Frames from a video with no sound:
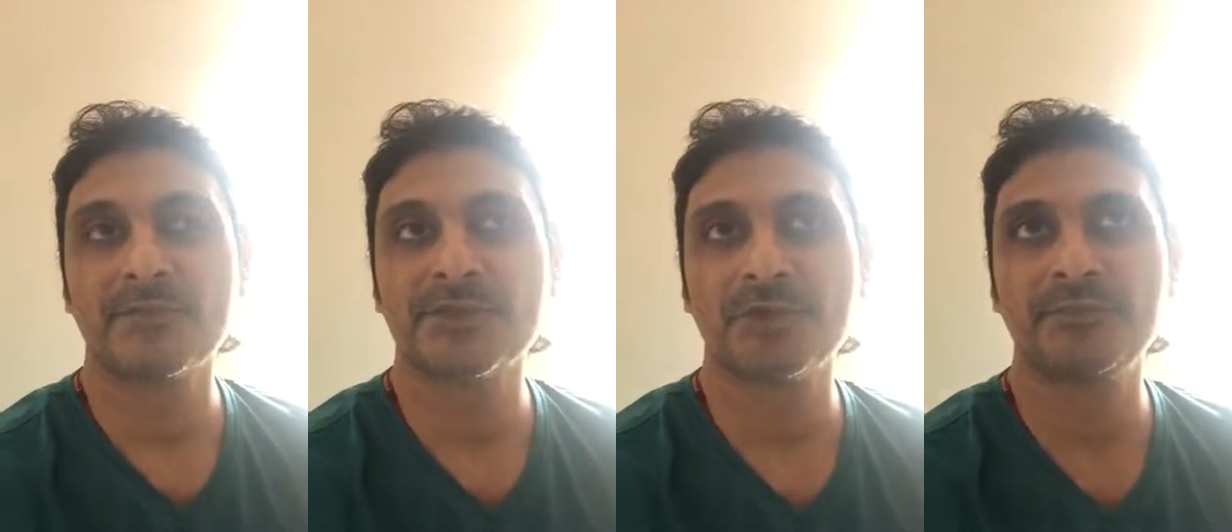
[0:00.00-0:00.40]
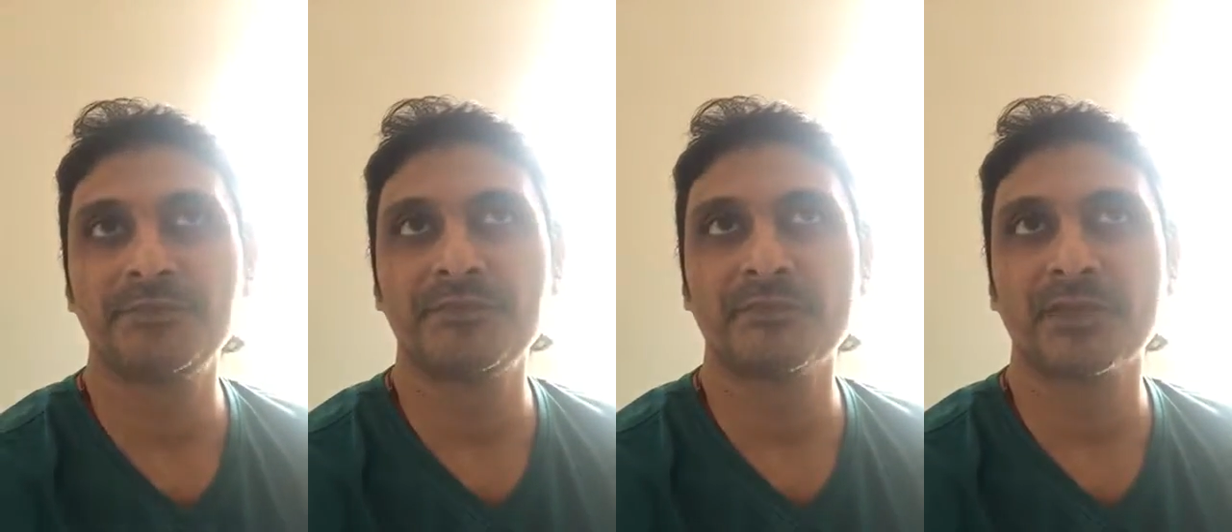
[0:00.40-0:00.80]
So
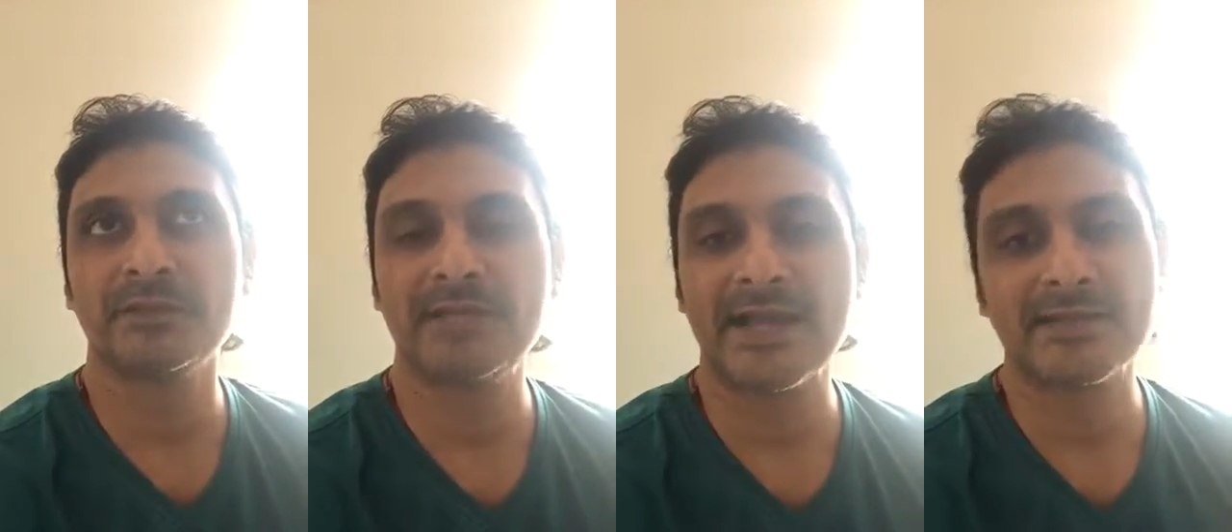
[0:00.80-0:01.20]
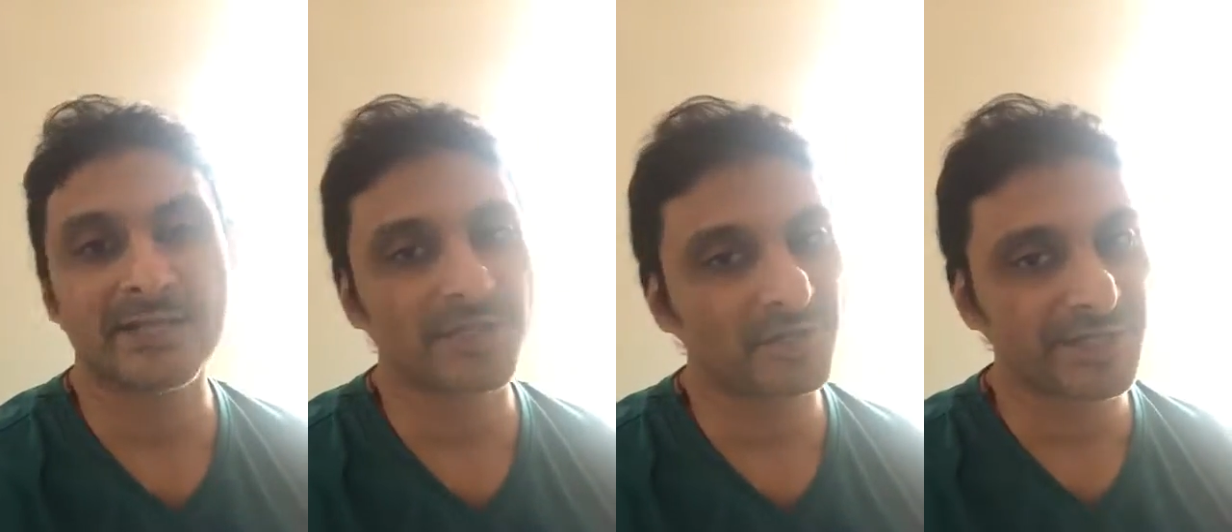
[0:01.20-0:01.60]
then
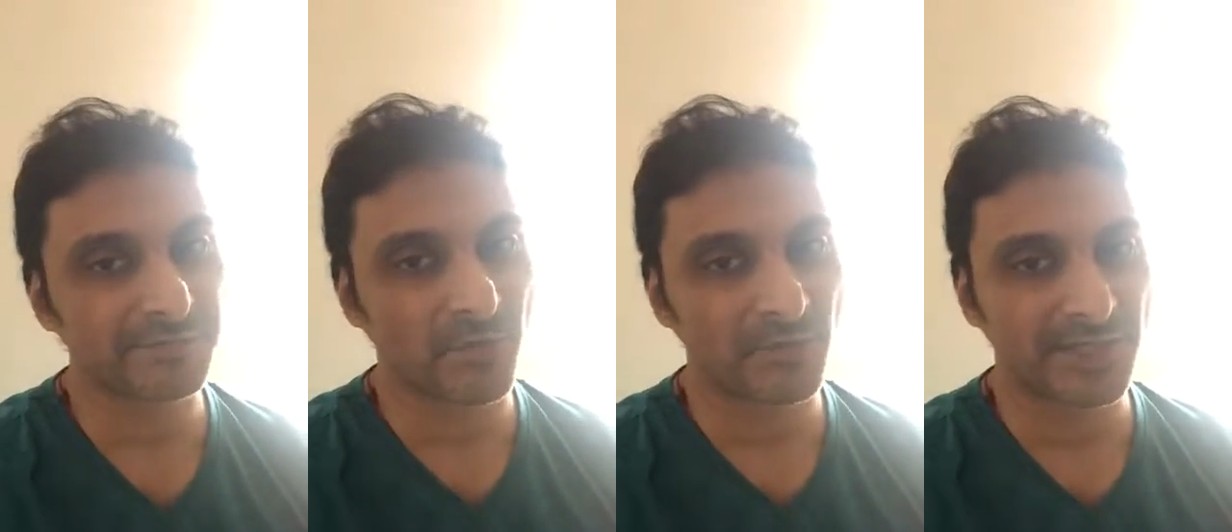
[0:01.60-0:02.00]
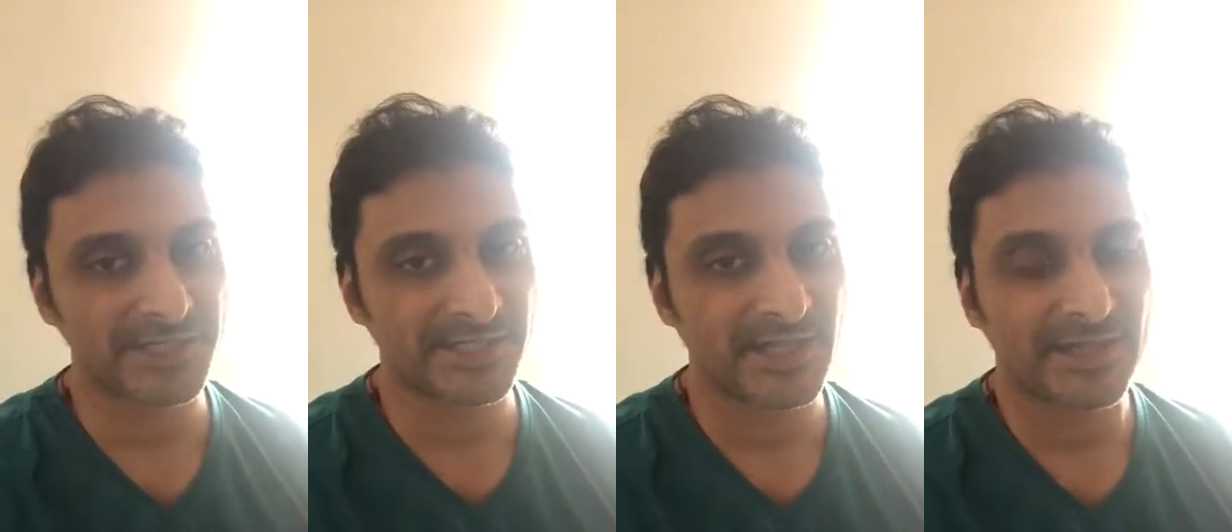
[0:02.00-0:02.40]
Hatha Yoga is
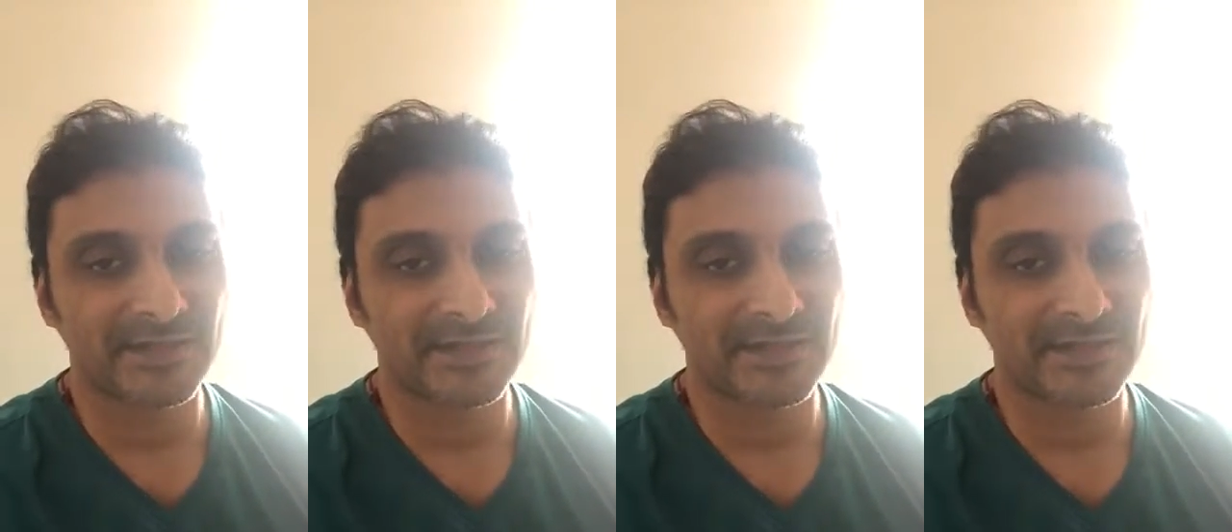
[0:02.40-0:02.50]
progressing.